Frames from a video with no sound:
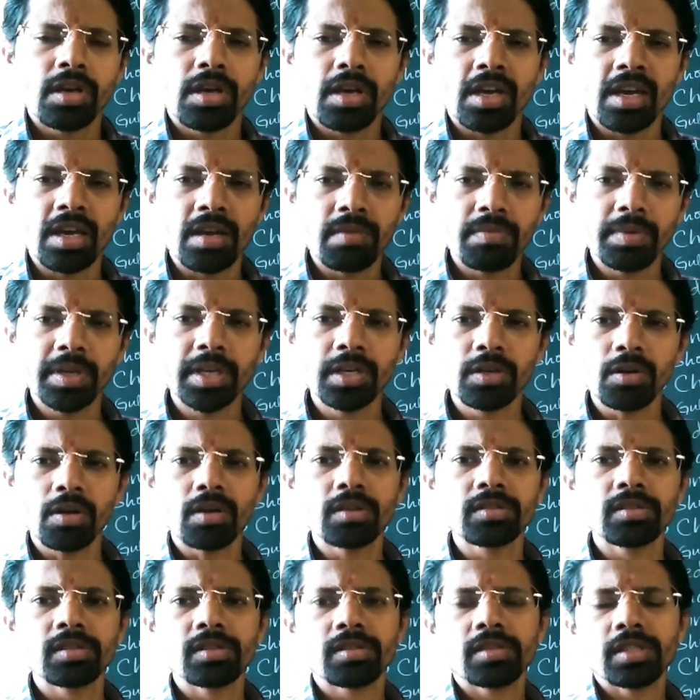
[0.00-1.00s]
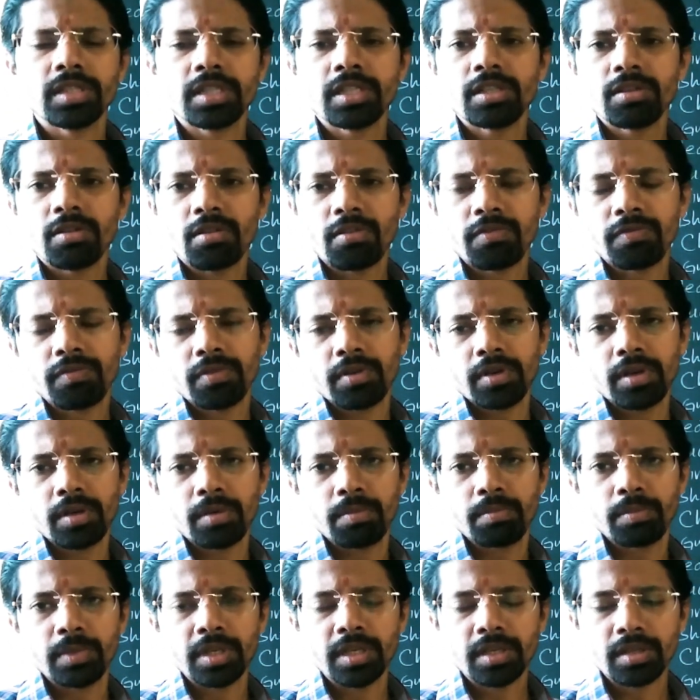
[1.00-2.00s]
Heavy toxicity
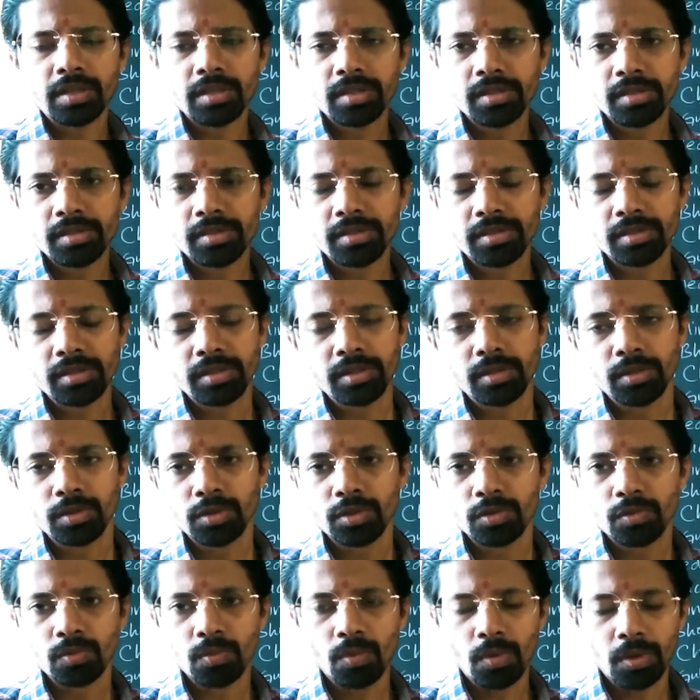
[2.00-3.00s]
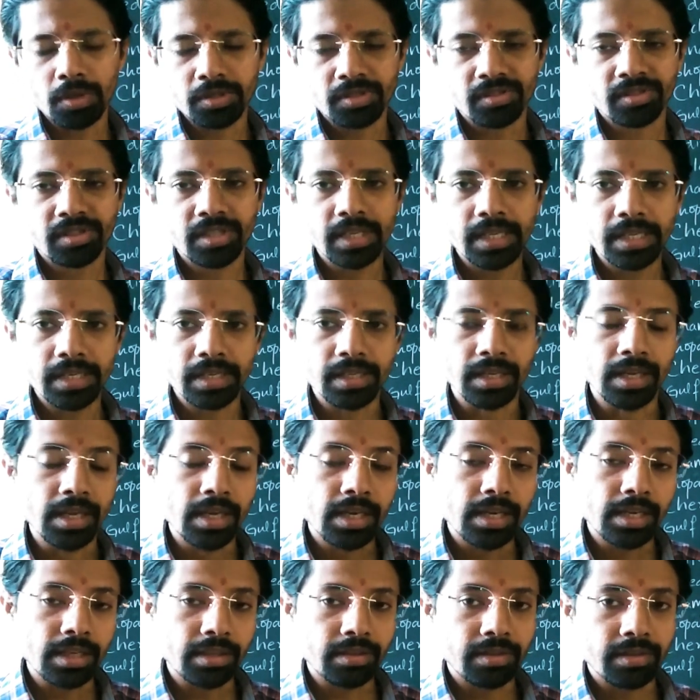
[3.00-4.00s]
of minerals was seen
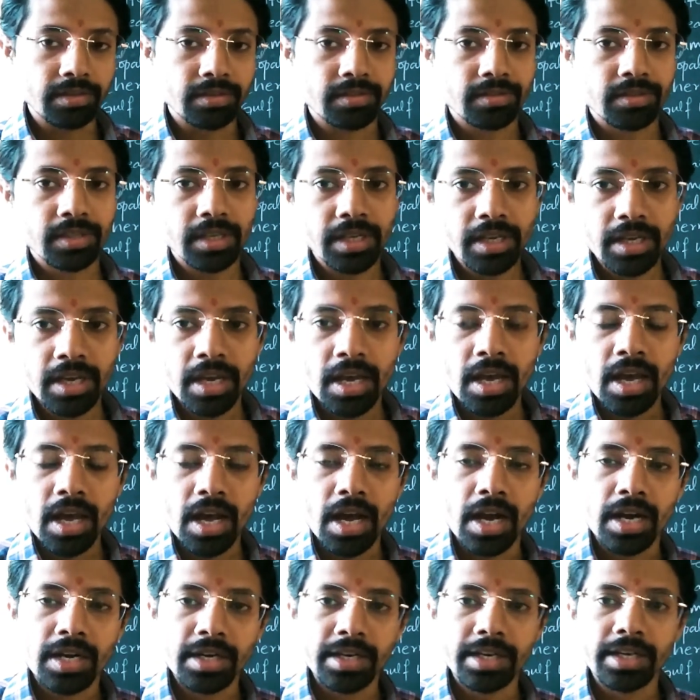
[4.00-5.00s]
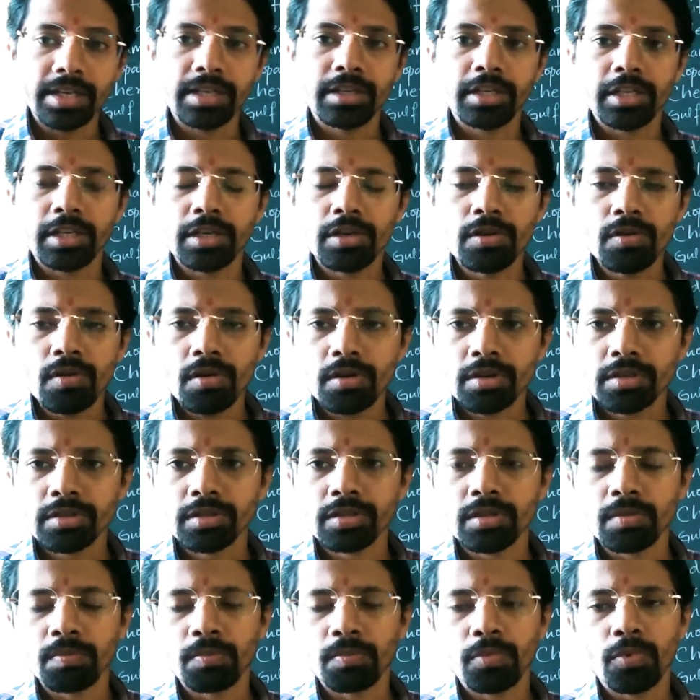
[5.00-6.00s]
in this sea, and it did not
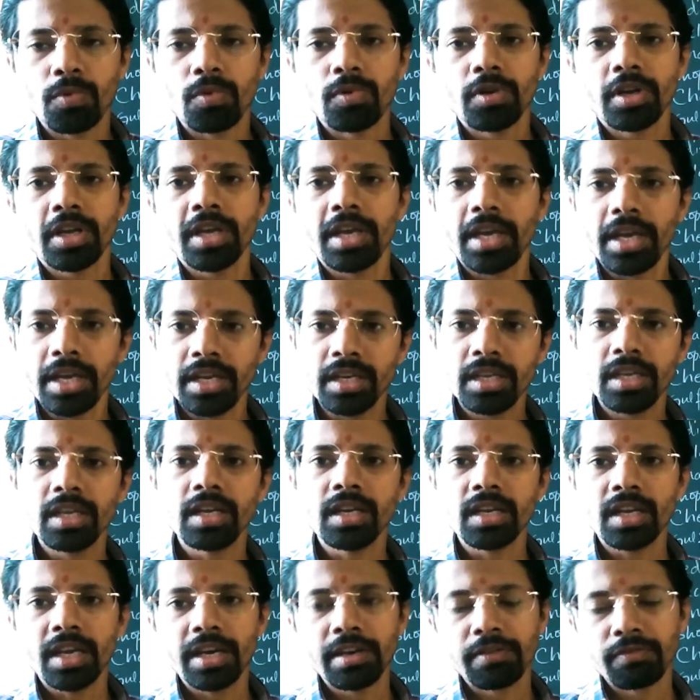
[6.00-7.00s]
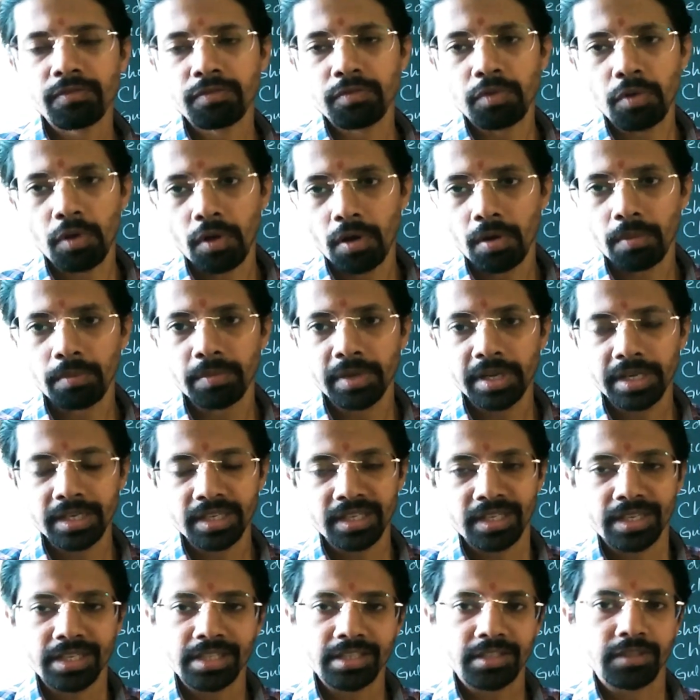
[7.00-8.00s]
support any life form in
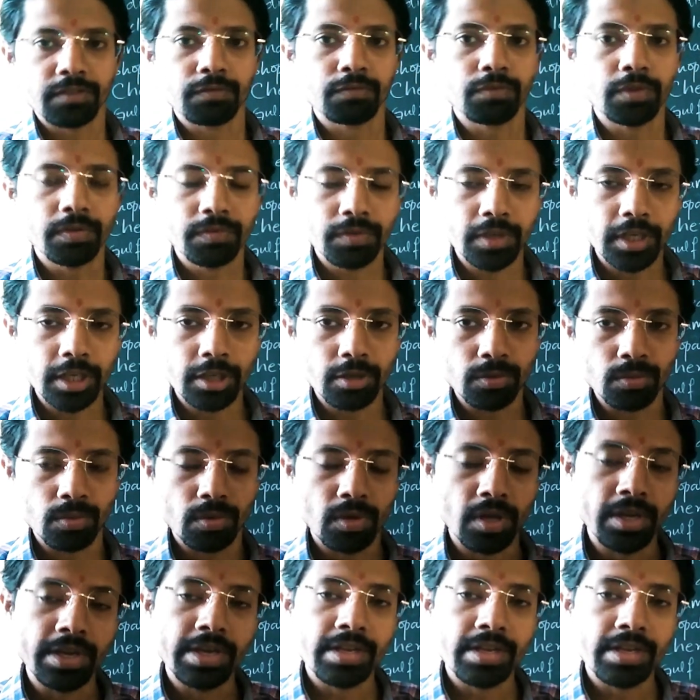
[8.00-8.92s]
1952.